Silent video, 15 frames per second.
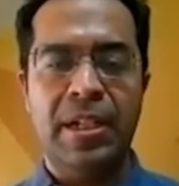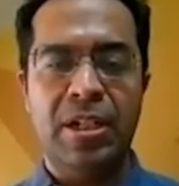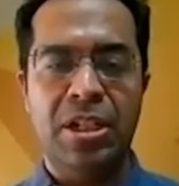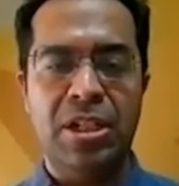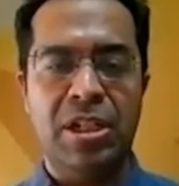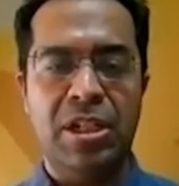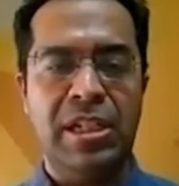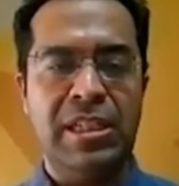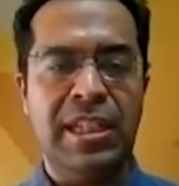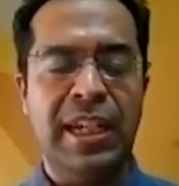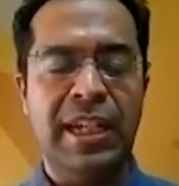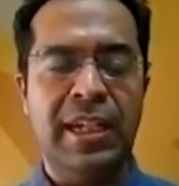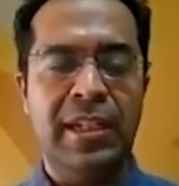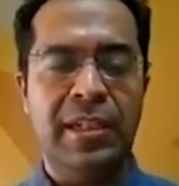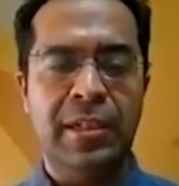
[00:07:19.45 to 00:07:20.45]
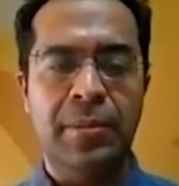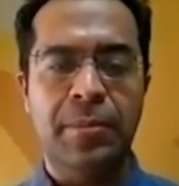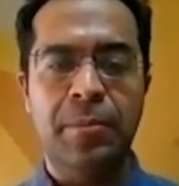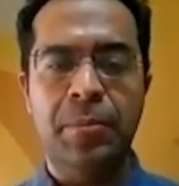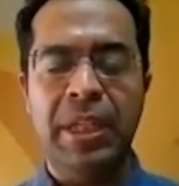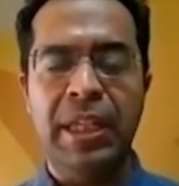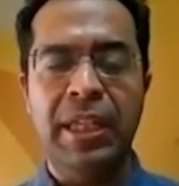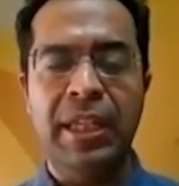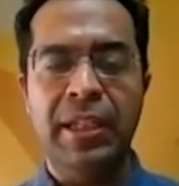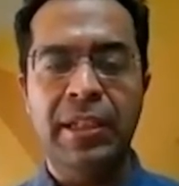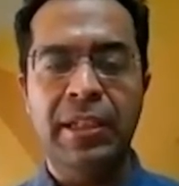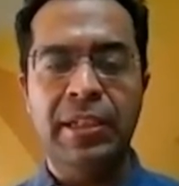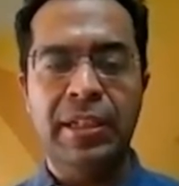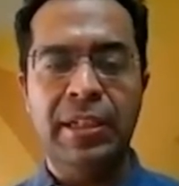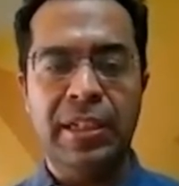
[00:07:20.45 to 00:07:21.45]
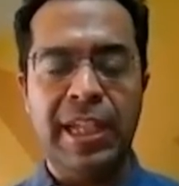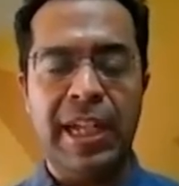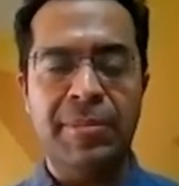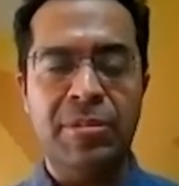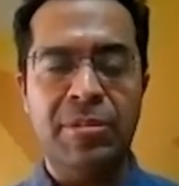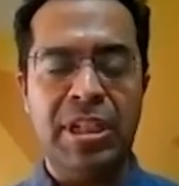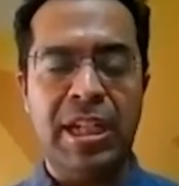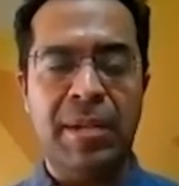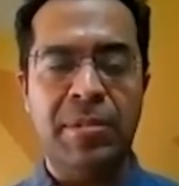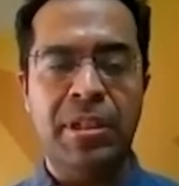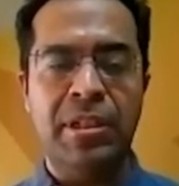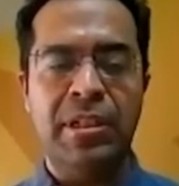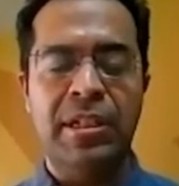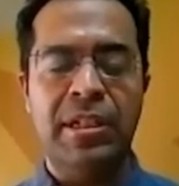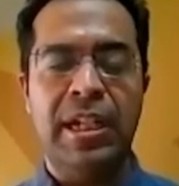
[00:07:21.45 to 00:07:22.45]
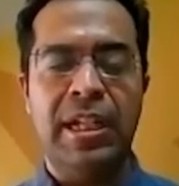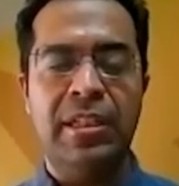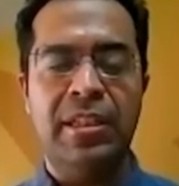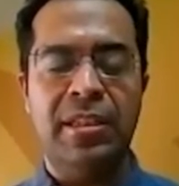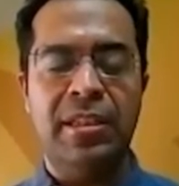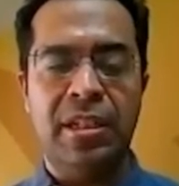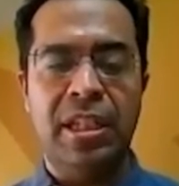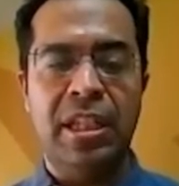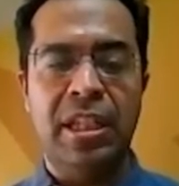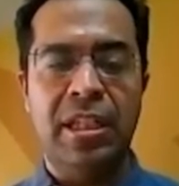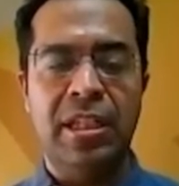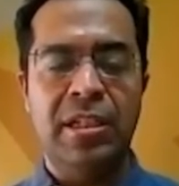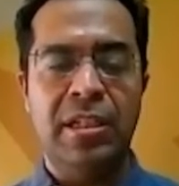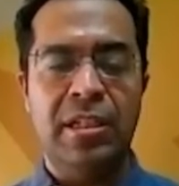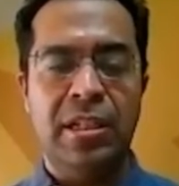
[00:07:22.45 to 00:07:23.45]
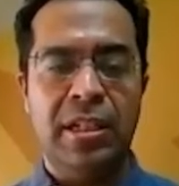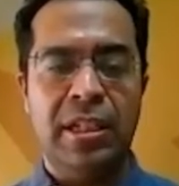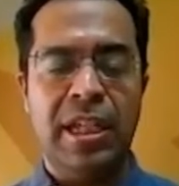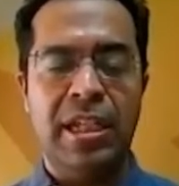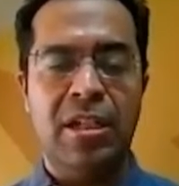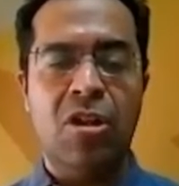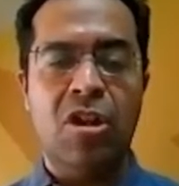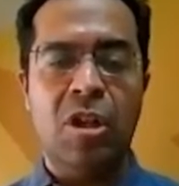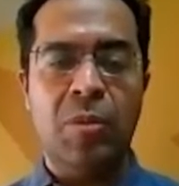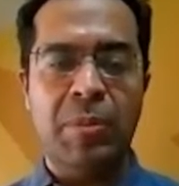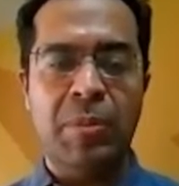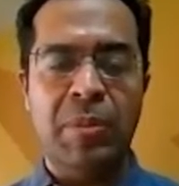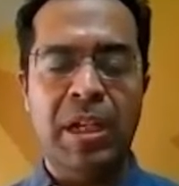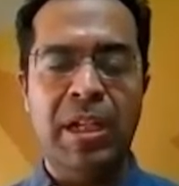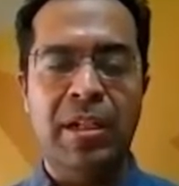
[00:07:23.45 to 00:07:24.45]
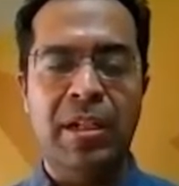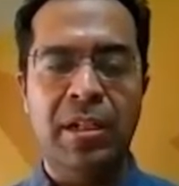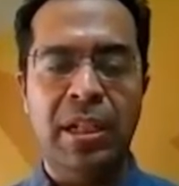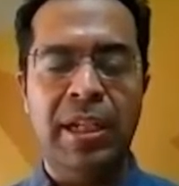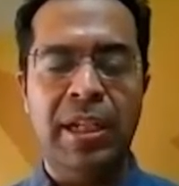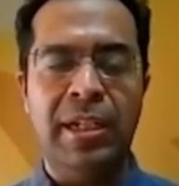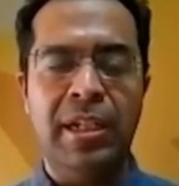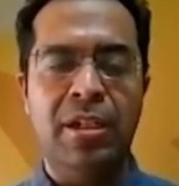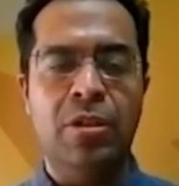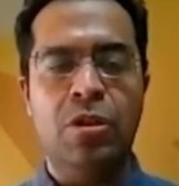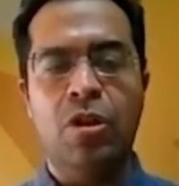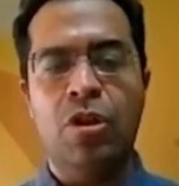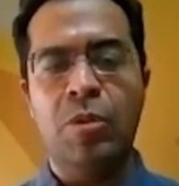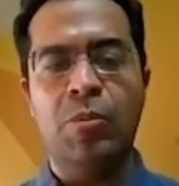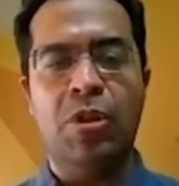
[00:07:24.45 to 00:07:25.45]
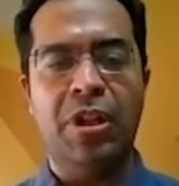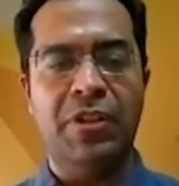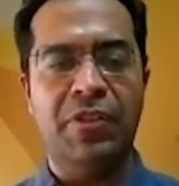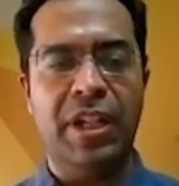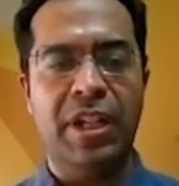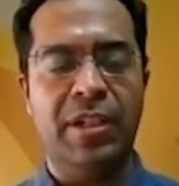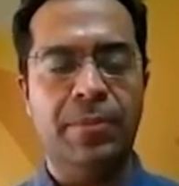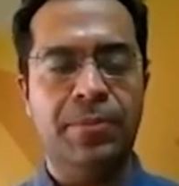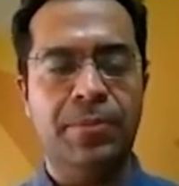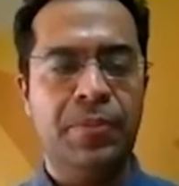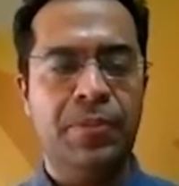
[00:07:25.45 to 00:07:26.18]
digitally signed, B, time-stamped, and 3, cannot be deleted or modified.